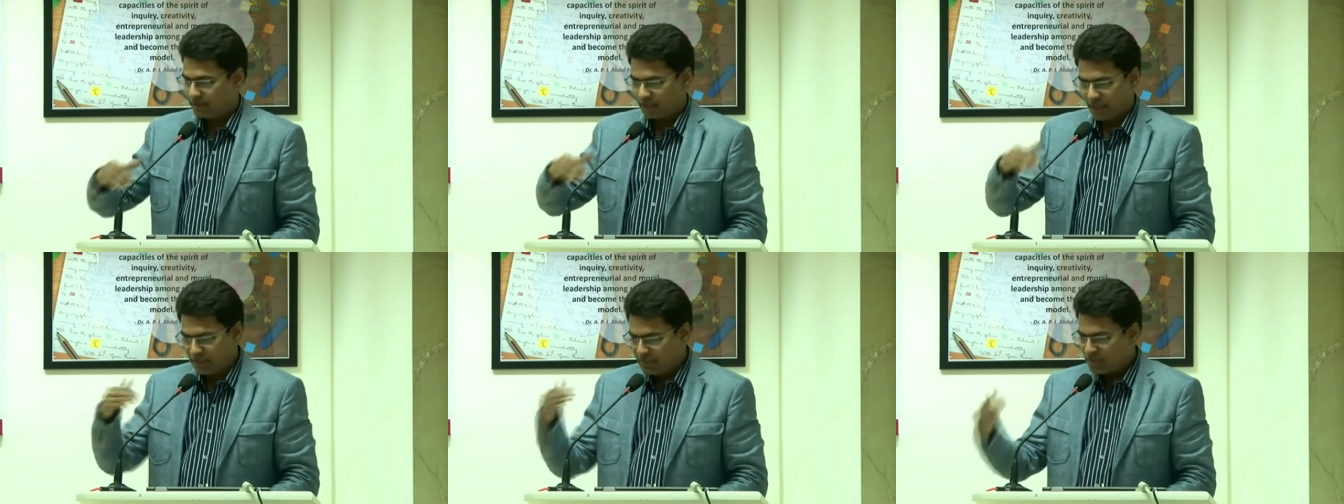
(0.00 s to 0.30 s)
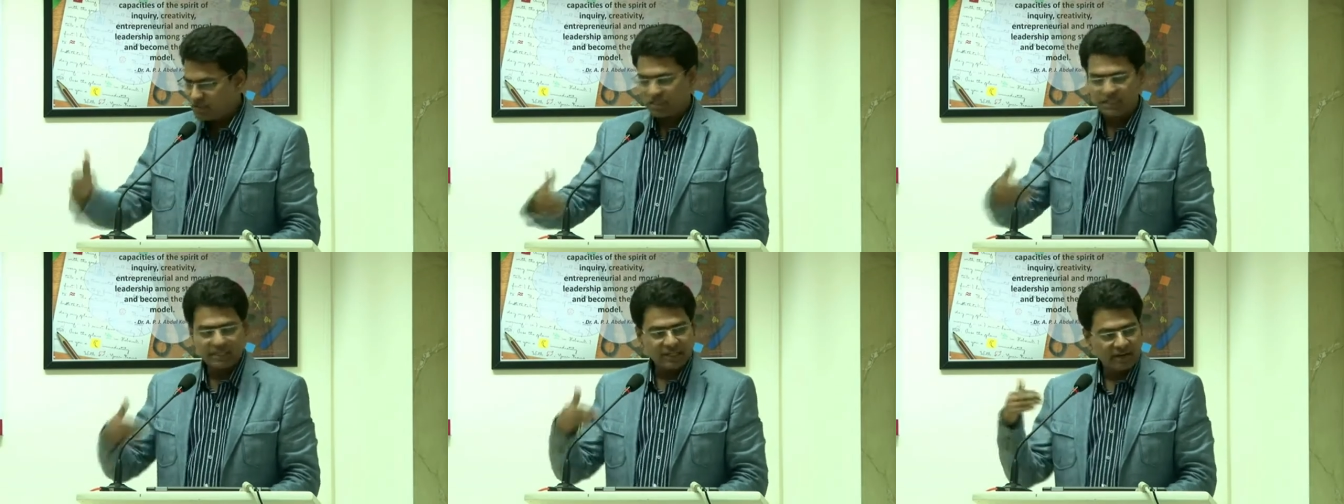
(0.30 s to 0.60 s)

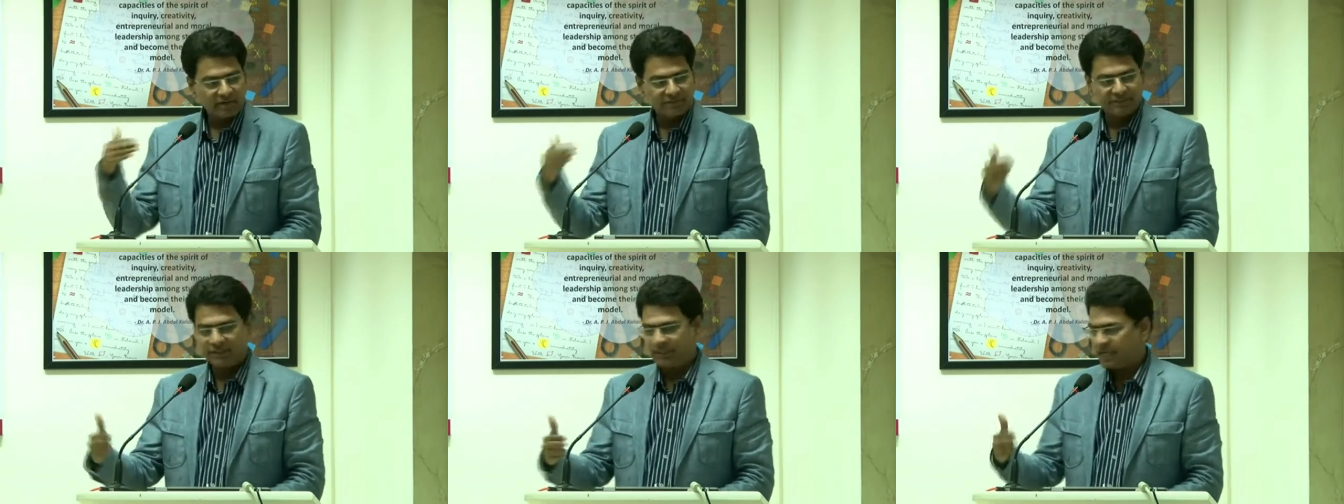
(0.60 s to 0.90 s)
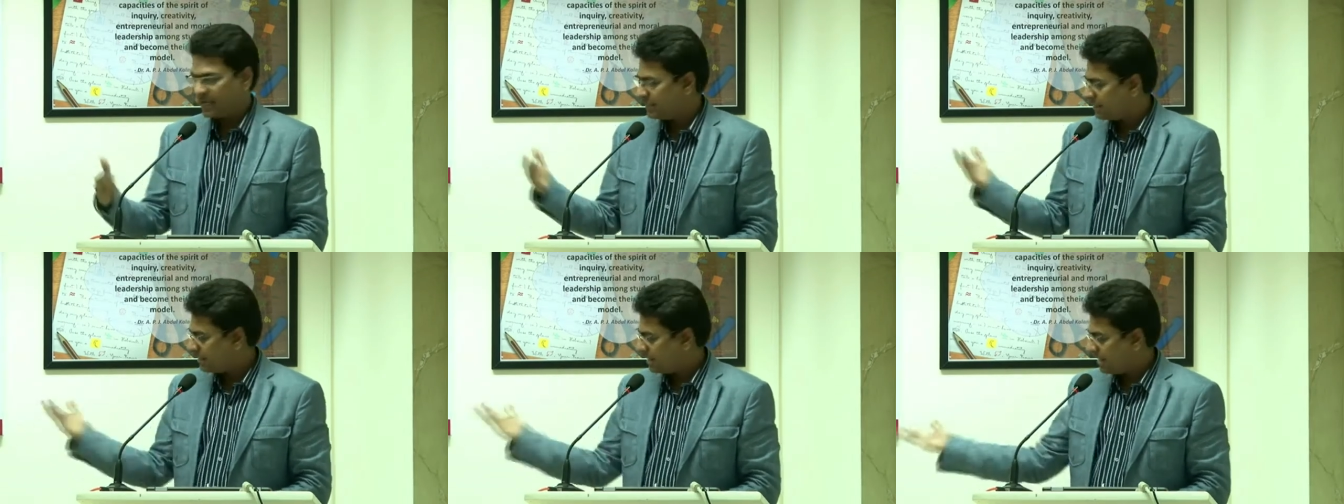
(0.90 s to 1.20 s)
immediately after
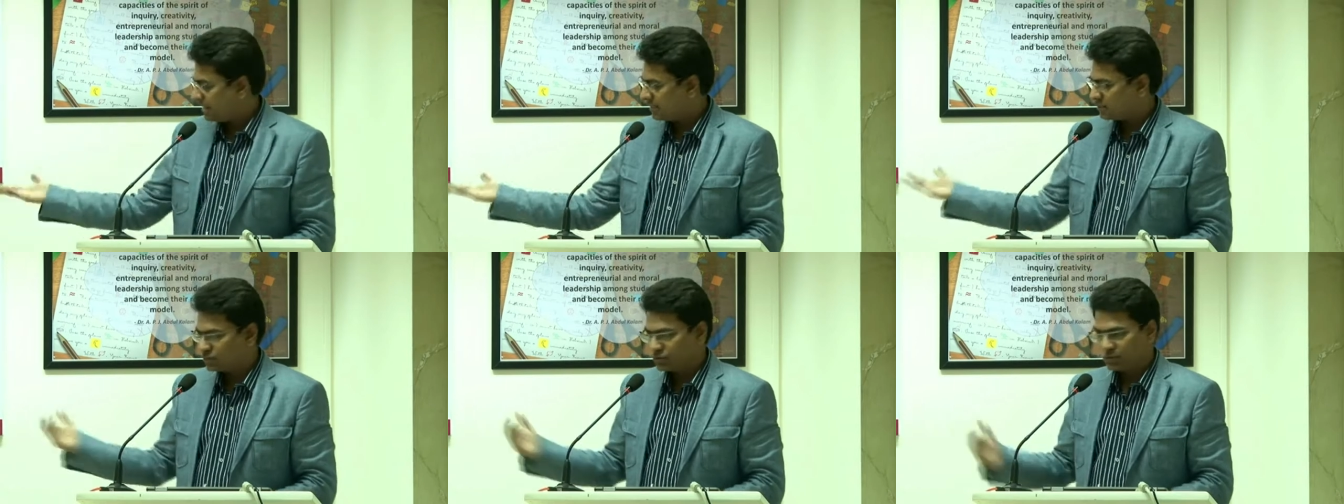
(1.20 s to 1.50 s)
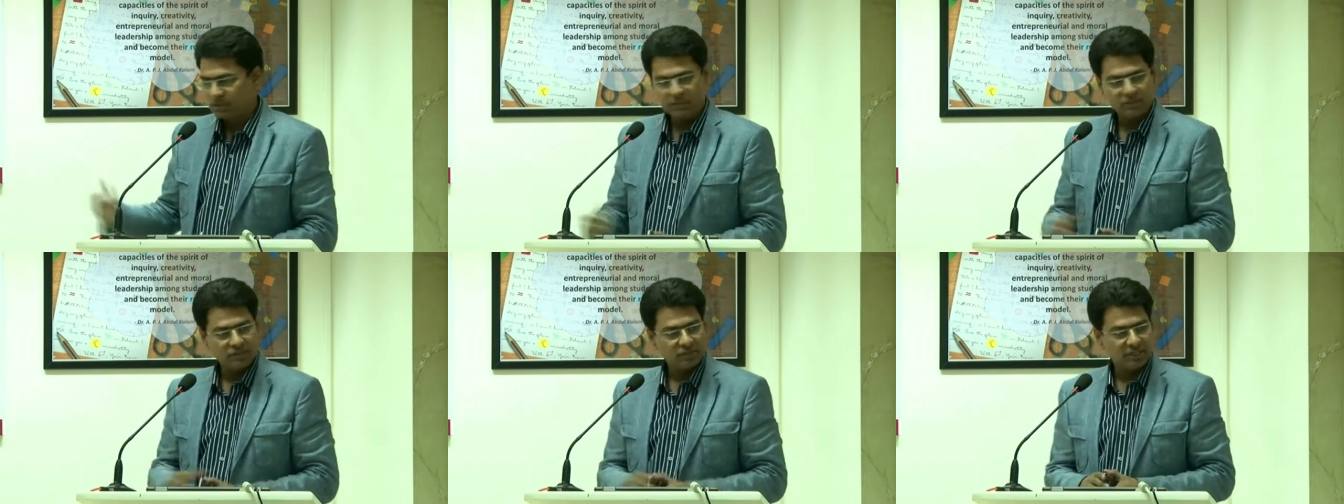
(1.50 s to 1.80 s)
that, as
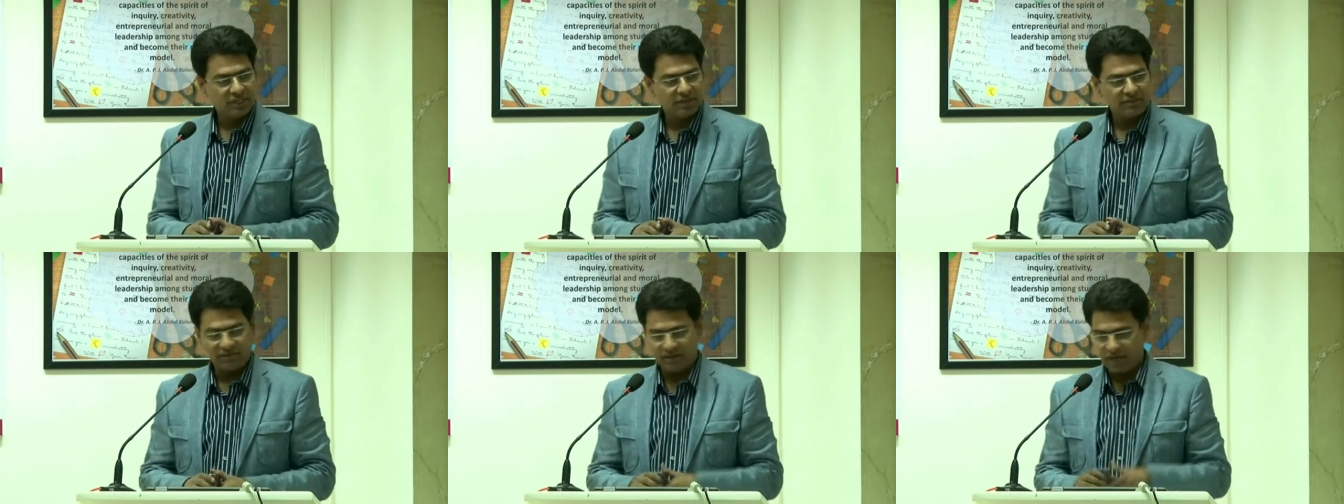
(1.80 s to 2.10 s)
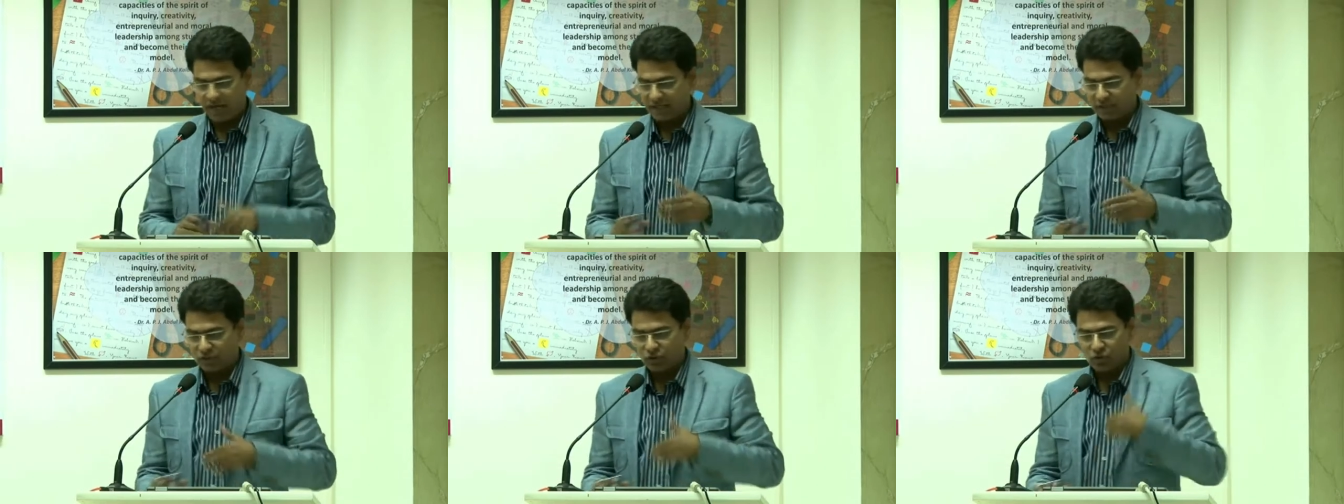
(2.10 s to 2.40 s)
Sudhin said, we
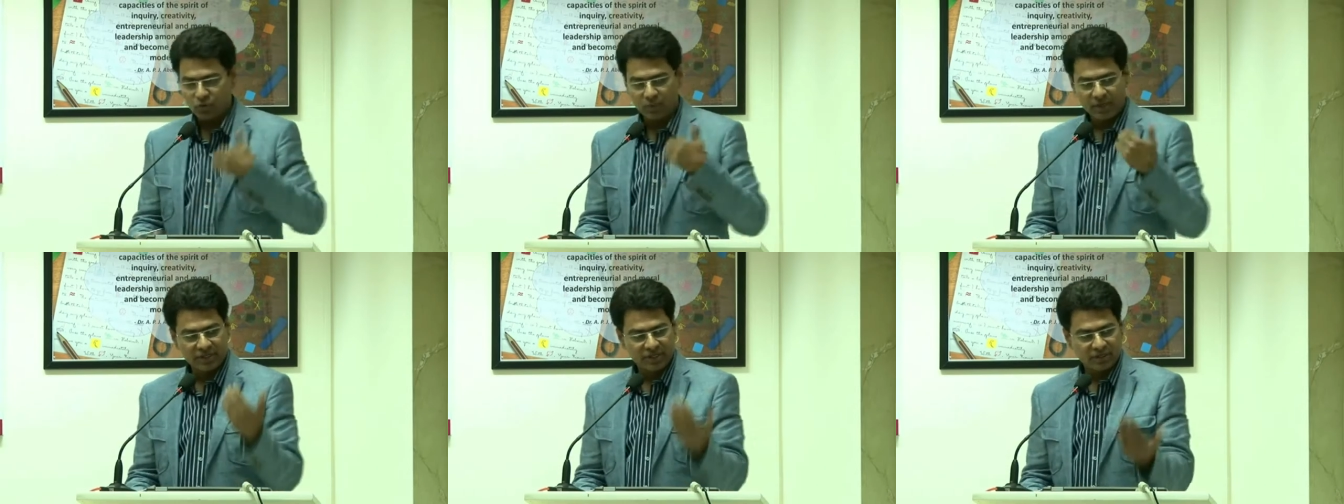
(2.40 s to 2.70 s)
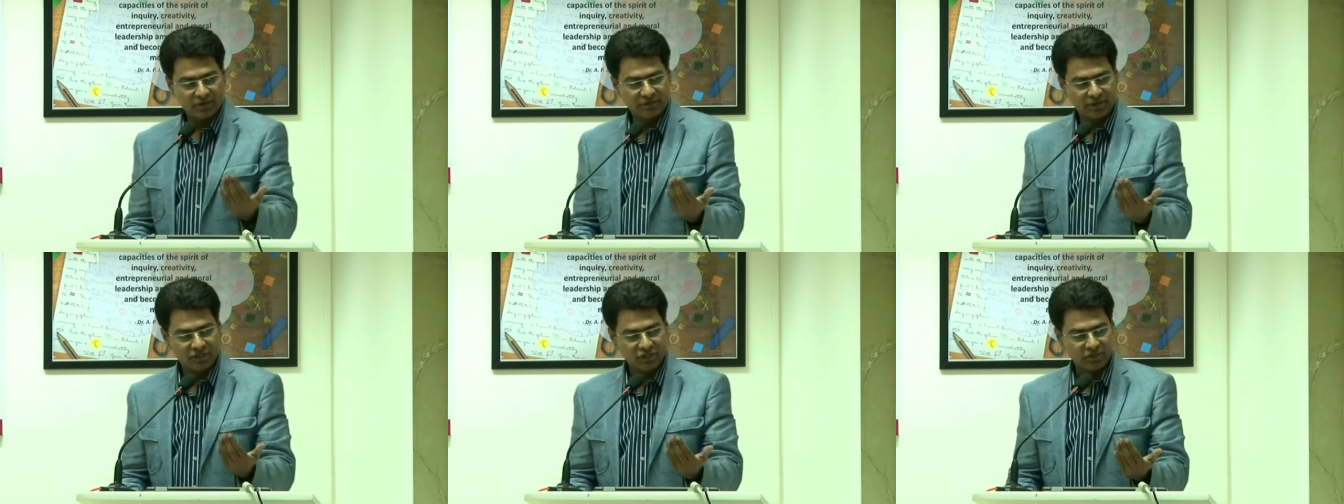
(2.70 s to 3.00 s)
had the Kuwait
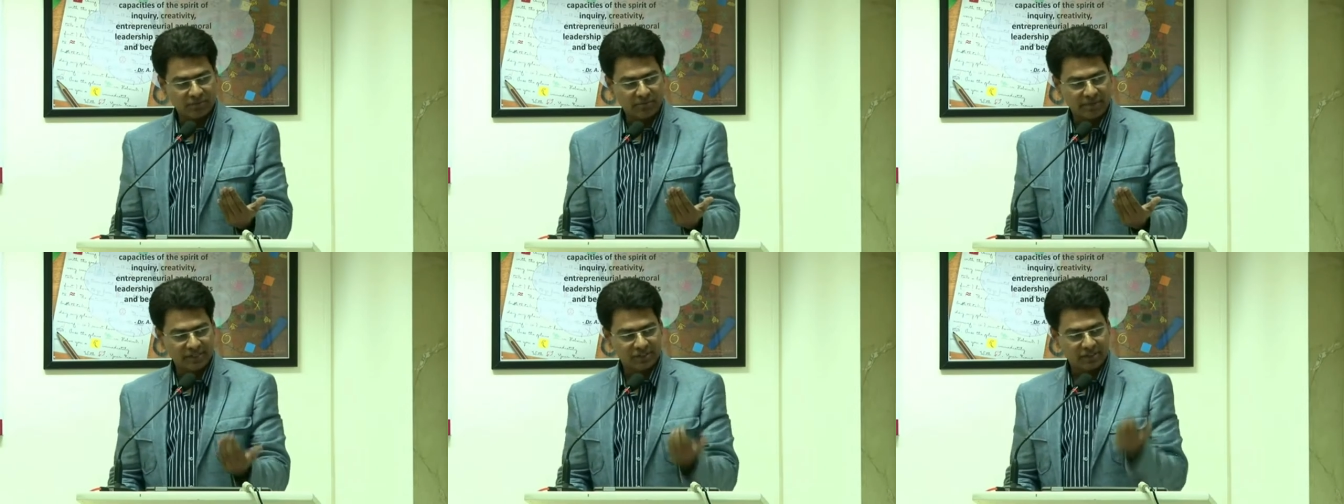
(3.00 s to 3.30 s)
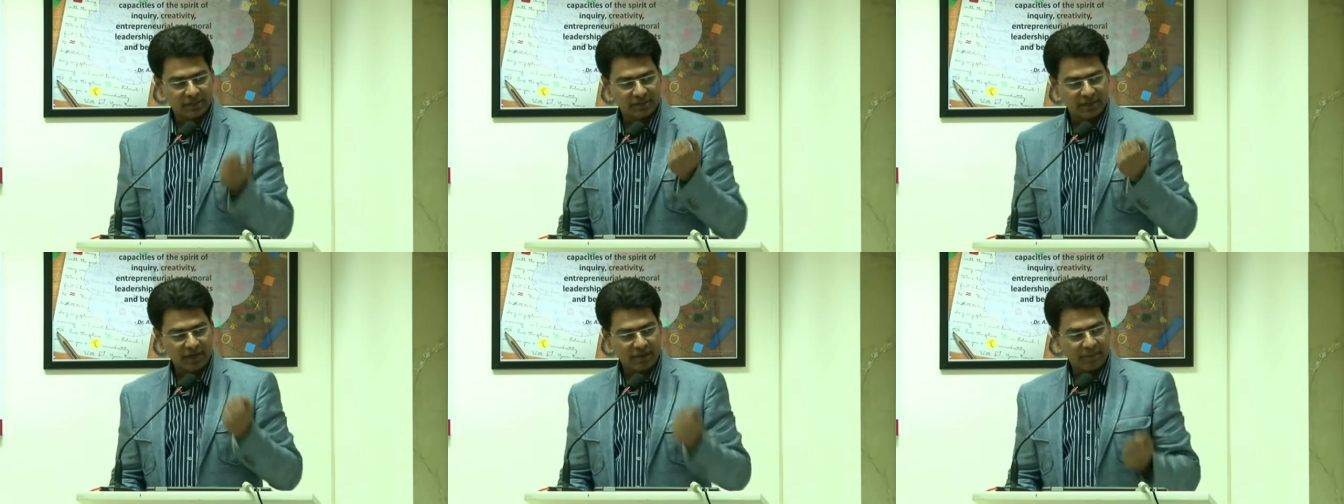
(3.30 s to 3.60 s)
invasion by
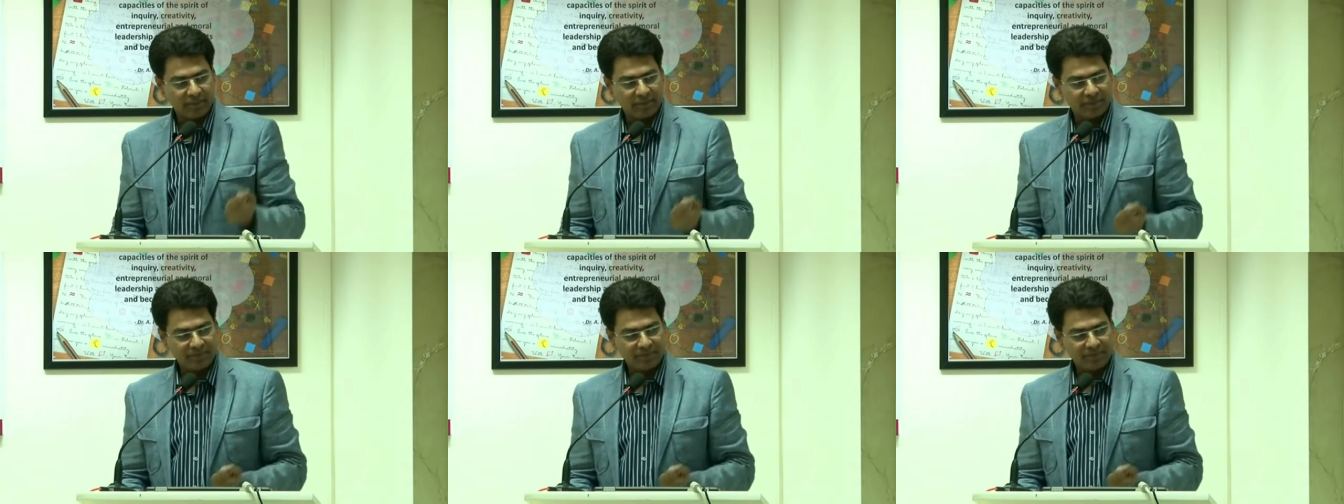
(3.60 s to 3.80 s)
Saddam.